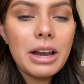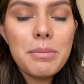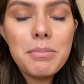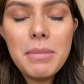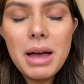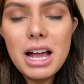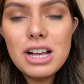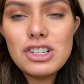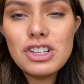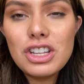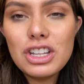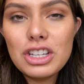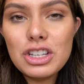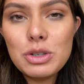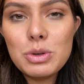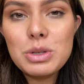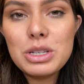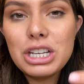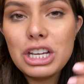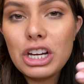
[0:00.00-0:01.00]
imagine that this
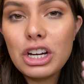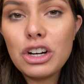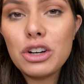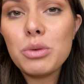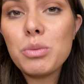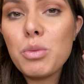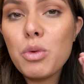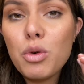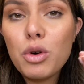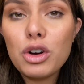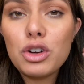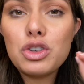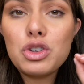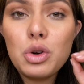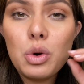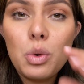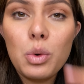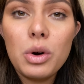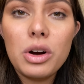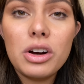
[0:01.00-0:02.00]
is geared more
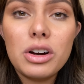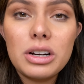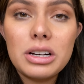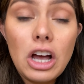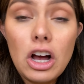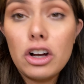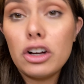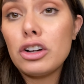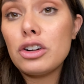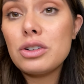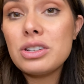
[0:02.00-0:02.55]
toward younger